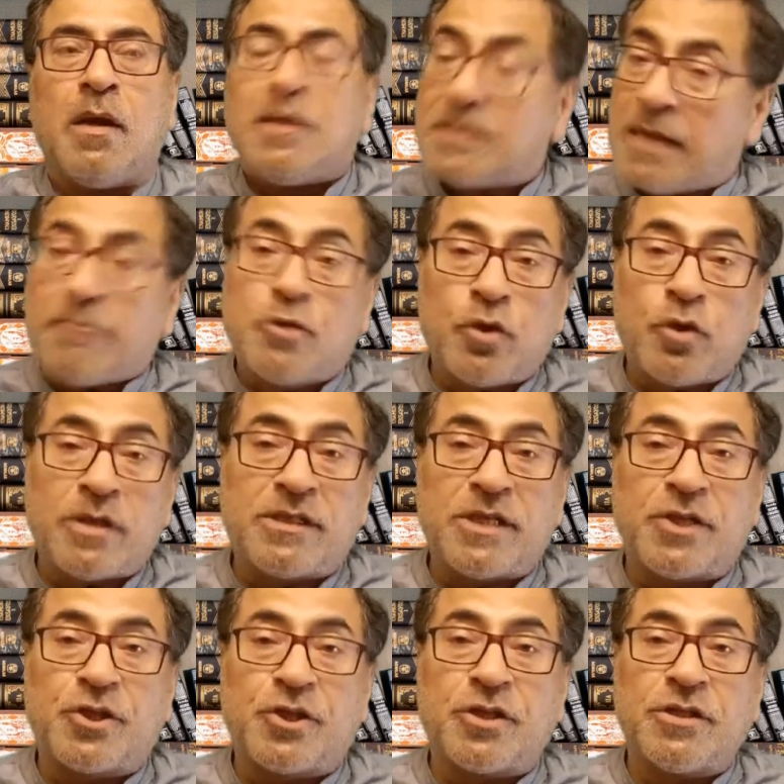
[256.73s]
Some
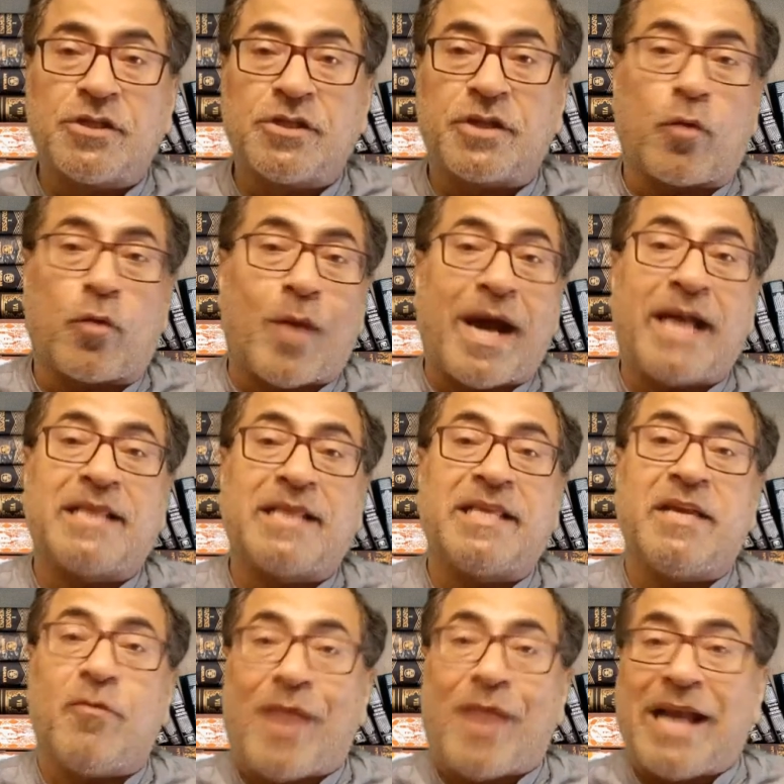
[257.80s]
jurisdictions require
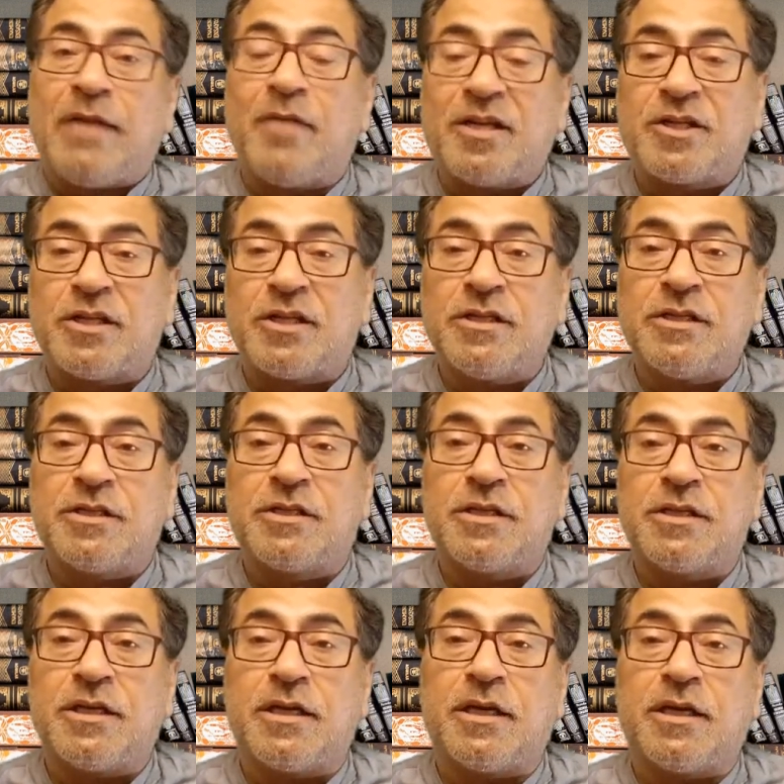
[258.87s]
the
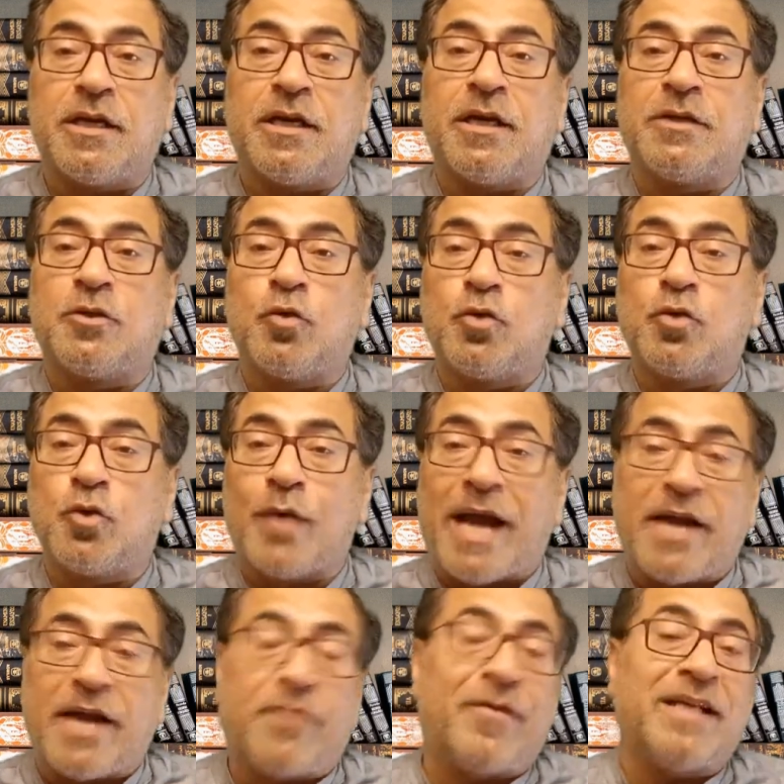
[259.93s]
evaluations to
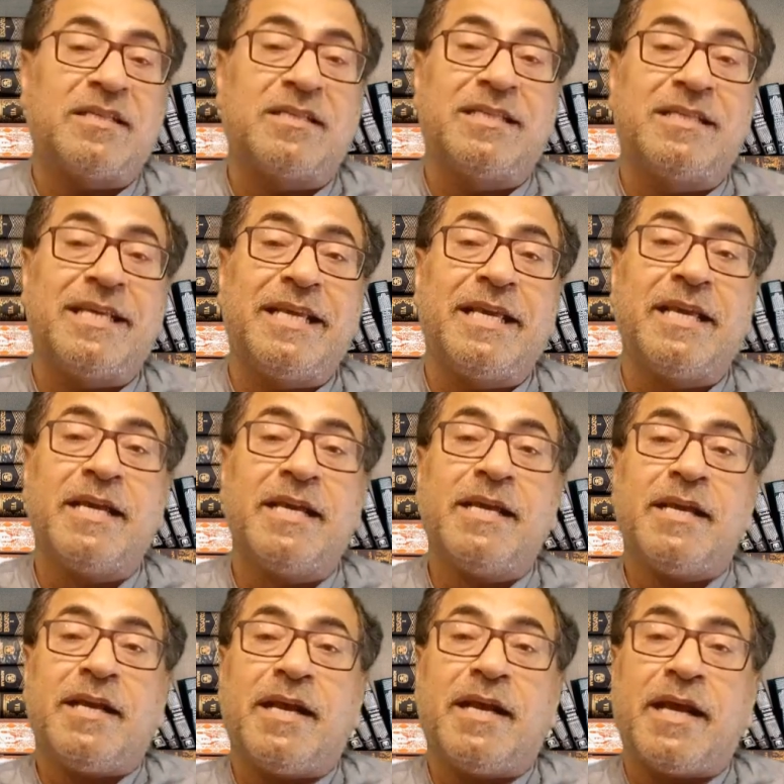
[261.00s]
address the
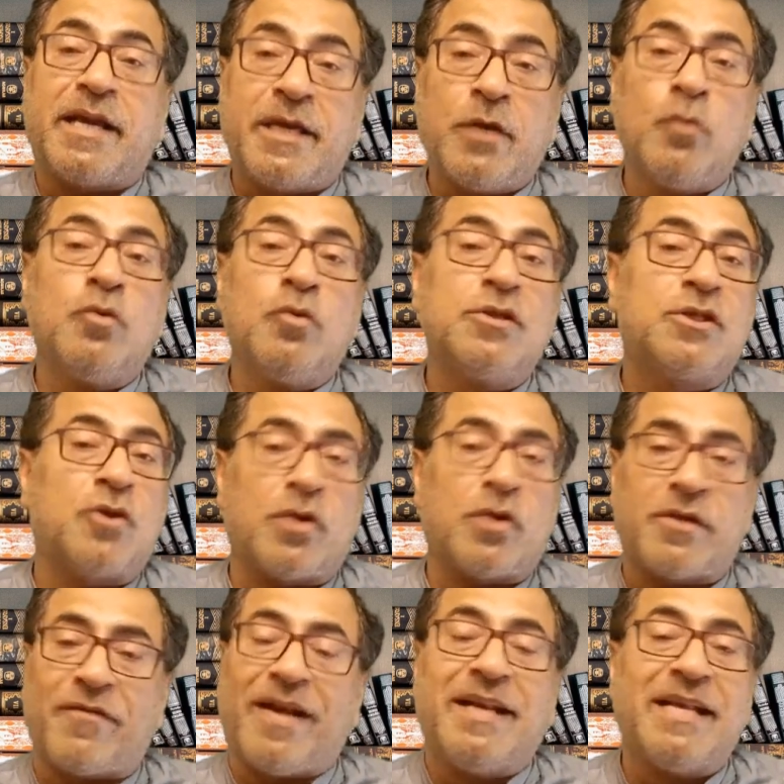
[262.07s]
accused's or
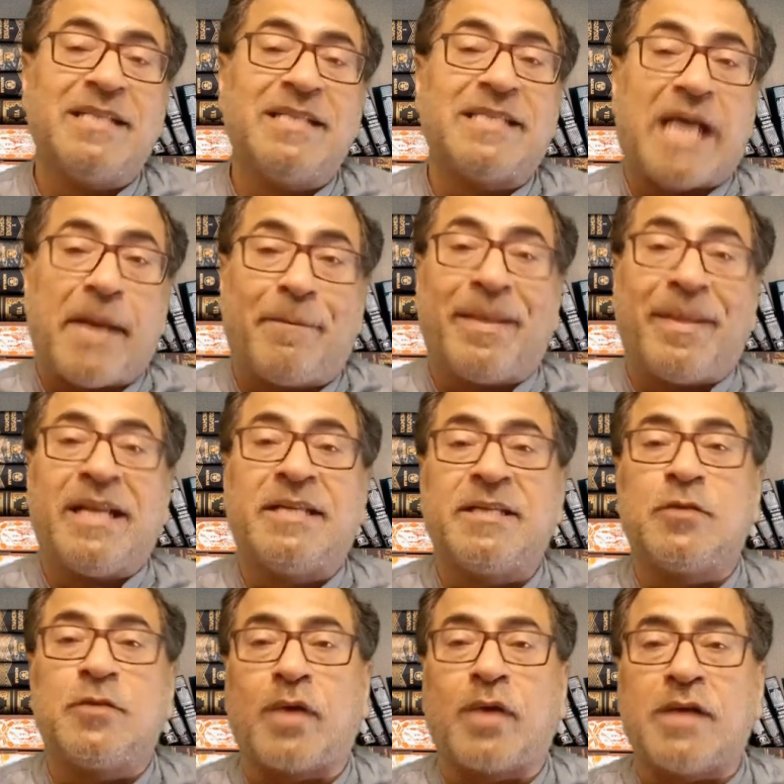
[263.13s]
defendant's
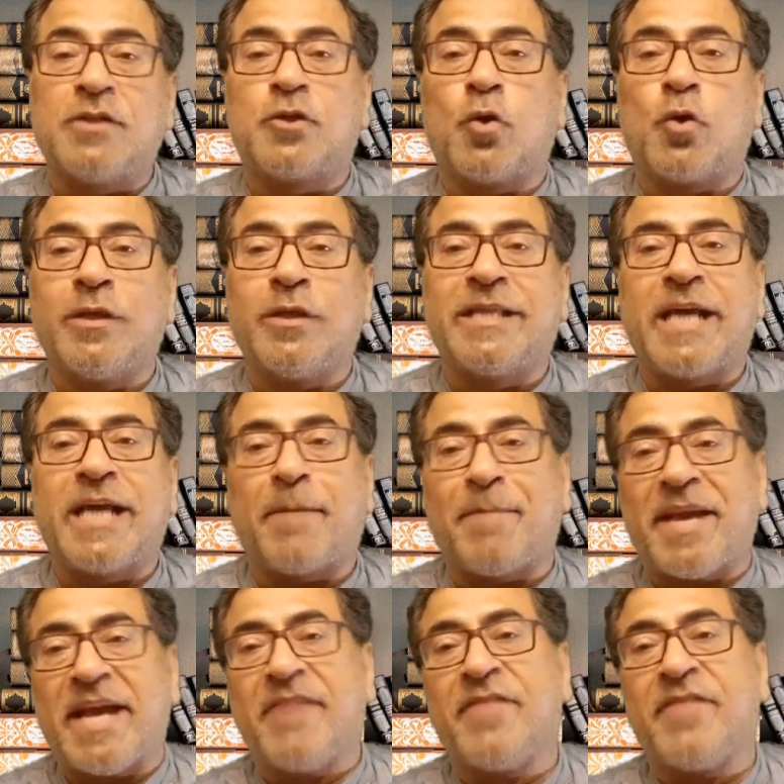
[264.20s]
ability to control their
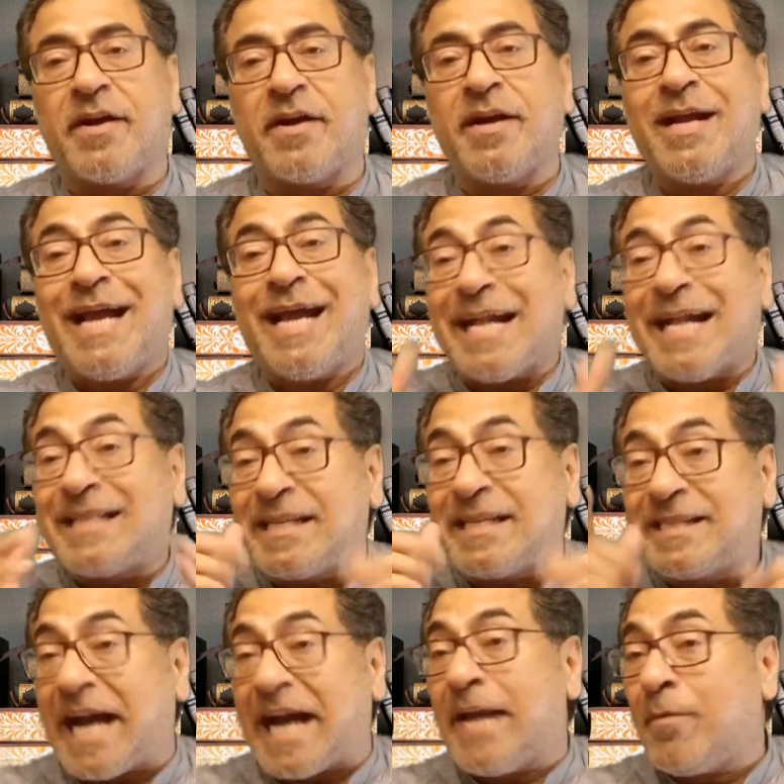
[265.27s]
behavior at the
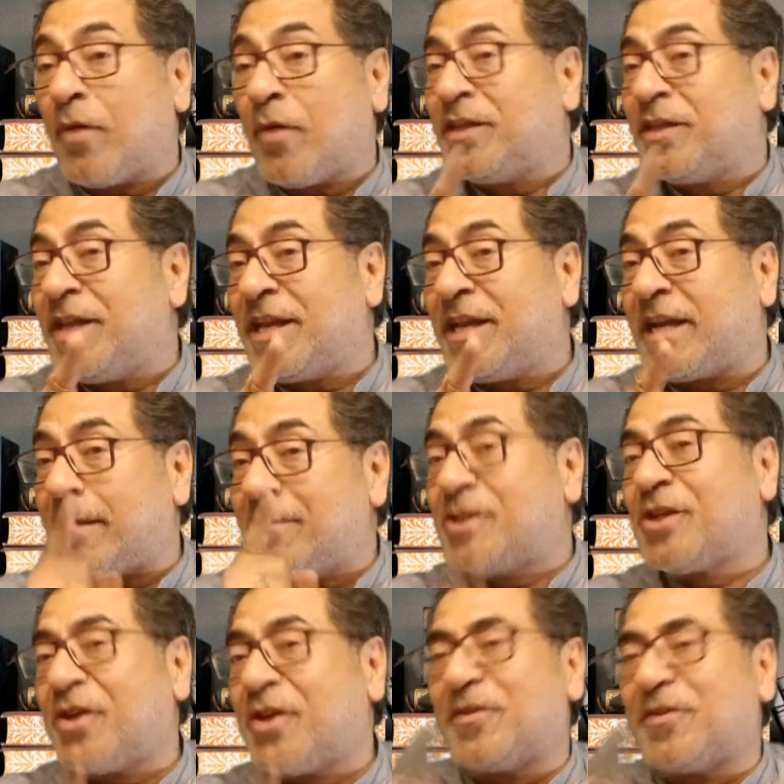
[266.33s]
time of the
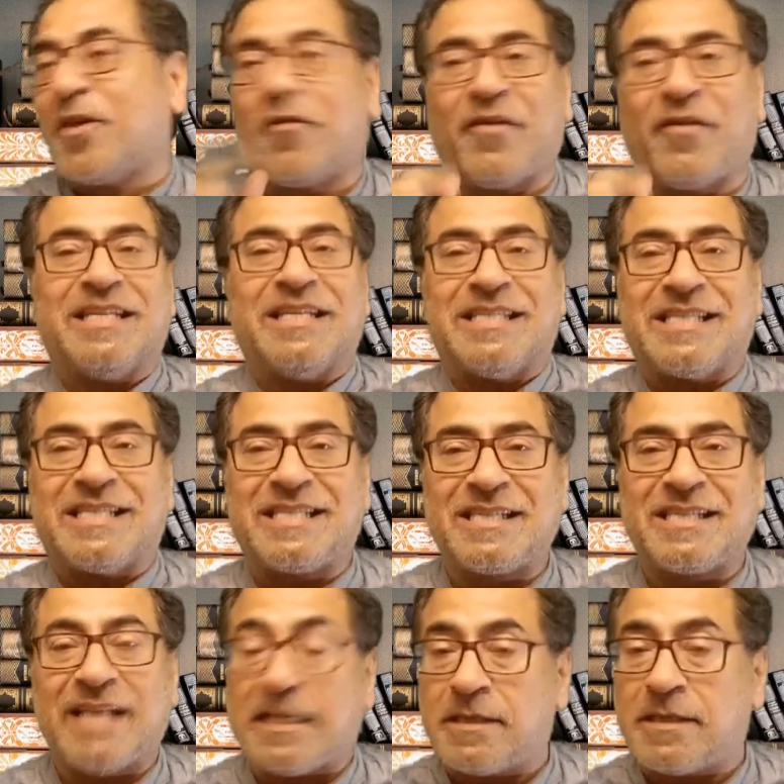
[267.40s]
commission of the
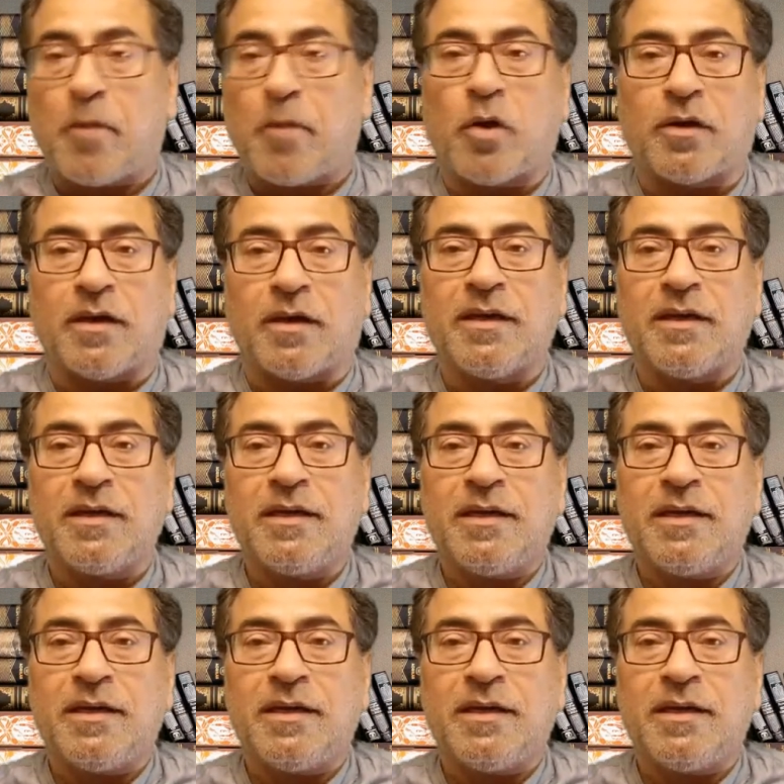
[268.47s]
offense. That's important.